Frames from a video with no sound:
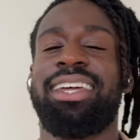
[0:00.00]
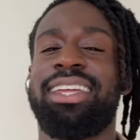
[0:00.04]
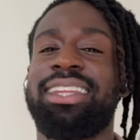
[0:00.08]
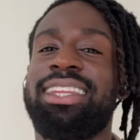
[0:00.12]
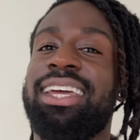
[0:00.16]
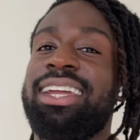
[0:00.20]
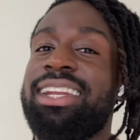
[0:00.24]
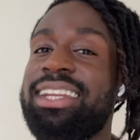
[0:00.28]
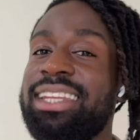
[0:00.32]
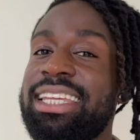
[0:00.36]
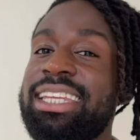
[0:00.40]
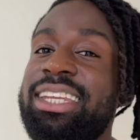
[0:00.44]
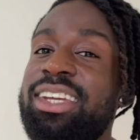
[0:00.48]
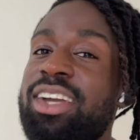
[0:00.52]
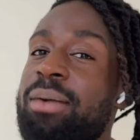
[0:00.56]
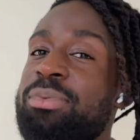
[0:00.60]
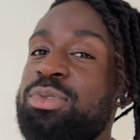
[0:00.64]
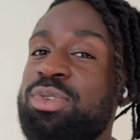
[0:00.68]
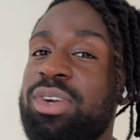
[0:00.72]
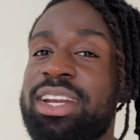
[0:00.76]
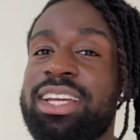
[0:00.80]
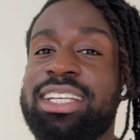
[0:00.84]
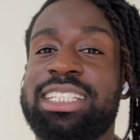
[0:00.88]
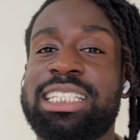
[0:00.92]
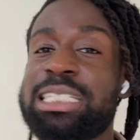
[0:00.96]
They're leading up
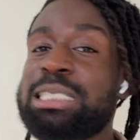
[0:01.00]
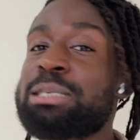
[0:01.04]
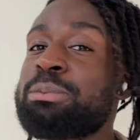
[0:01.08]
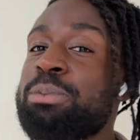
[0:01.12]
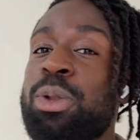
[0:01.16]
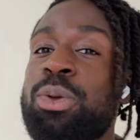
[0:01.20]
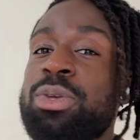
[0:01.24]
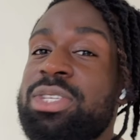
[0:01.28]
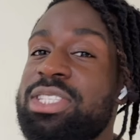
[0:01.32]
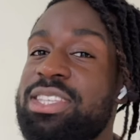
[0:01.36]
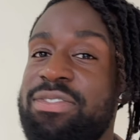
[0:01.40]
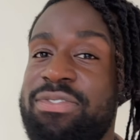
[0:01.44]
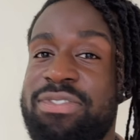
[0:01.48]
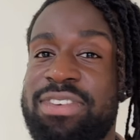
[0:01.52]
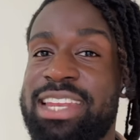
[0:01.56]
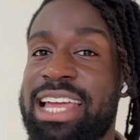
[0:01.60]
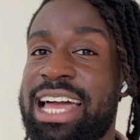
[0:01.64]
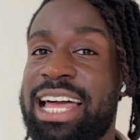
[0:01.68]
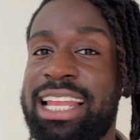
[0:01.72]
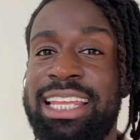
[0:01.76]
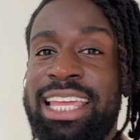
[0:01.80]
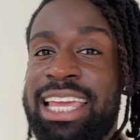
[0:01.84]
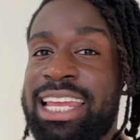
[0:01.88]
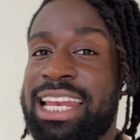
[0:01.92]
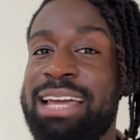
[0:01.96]
to an explosive
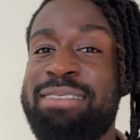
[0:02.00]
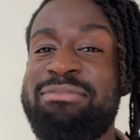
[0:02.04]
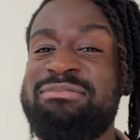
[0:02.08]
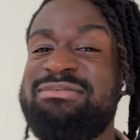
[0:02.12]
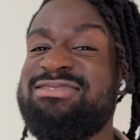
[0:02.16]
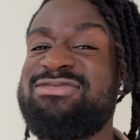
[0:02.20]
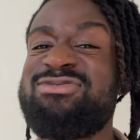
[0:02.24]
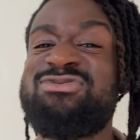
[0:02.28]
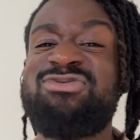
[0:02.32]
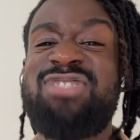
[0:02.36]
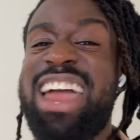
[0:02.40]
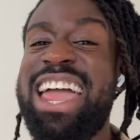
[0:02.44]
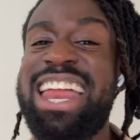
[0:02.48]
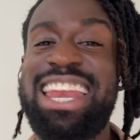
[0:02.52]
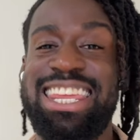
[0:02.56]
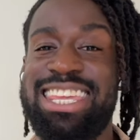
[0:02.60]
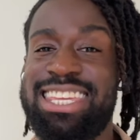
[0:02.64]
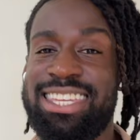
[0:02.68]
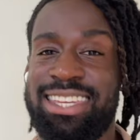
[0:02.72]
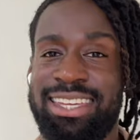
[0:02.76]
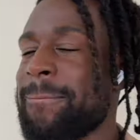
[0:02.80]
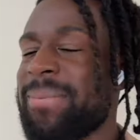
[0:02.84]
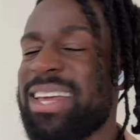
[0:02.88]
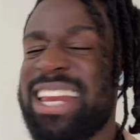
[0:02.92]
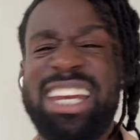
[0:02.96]
finale, and I'm
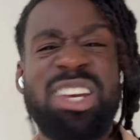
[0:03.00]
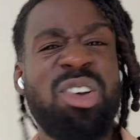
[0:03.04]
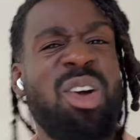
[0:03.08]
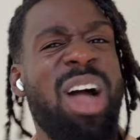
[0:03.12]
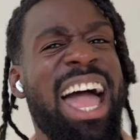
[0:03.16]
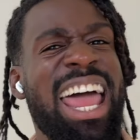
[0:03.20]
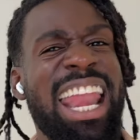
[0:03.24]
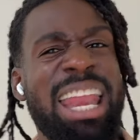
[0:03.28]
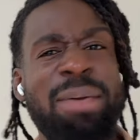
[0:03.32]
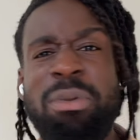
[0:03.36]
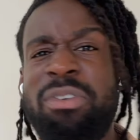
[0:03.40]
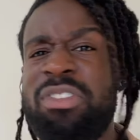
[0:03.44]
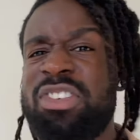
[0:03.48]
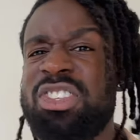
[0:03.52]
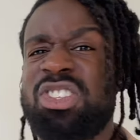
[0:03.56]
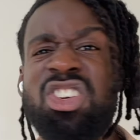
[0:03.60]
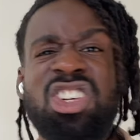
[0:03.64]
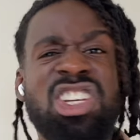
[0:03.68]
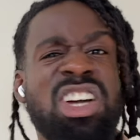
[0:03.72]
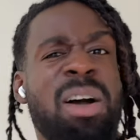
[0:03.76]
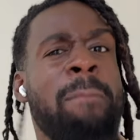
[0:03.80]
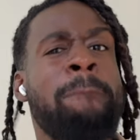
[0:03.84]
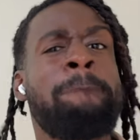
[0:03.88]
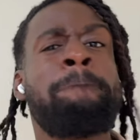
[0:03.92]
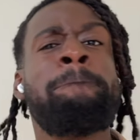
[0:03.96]
ready. And I know Atom Eve is
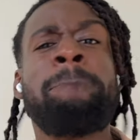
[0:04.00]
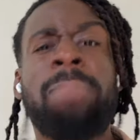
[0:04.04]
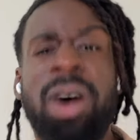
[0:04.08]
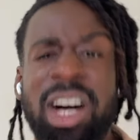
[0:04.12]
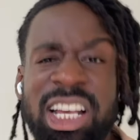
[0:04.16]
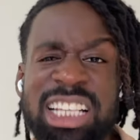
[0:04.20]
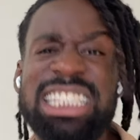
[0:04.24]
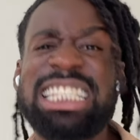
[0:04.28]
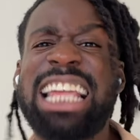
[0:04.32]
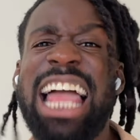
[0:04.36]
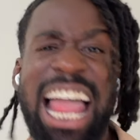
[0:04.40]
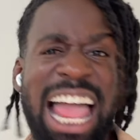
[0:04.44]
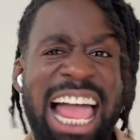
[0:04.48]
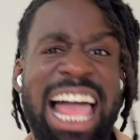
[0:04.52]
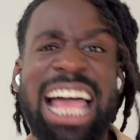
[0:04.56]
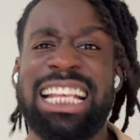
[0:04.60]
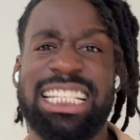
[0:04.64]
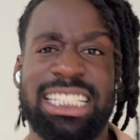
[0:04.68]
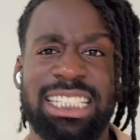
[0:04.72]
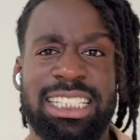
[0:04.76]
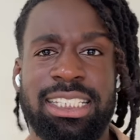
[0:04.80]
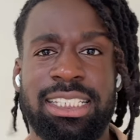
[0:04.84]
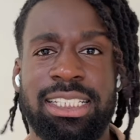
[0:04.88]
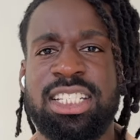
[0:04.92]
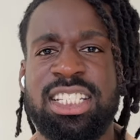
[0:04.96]
going to bust
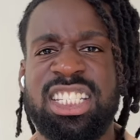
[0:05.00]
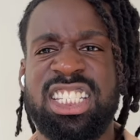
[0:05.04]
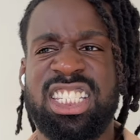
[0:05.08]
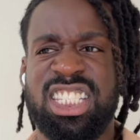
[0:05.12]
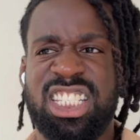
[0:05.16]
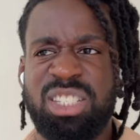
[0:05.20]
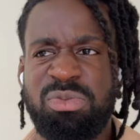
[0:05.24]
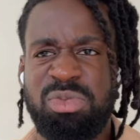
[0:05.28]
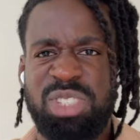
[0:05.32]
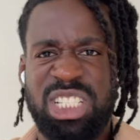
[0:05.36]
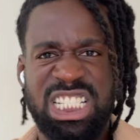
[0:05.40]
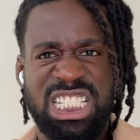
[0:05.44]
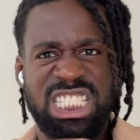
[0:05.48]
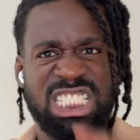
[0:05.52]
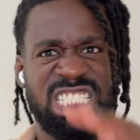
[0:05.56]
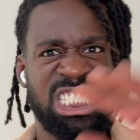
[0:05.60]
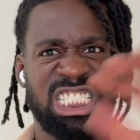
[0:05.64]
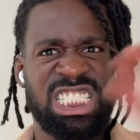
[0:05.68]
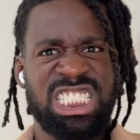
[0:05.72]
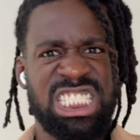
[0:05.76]
ass. It's gonna be like,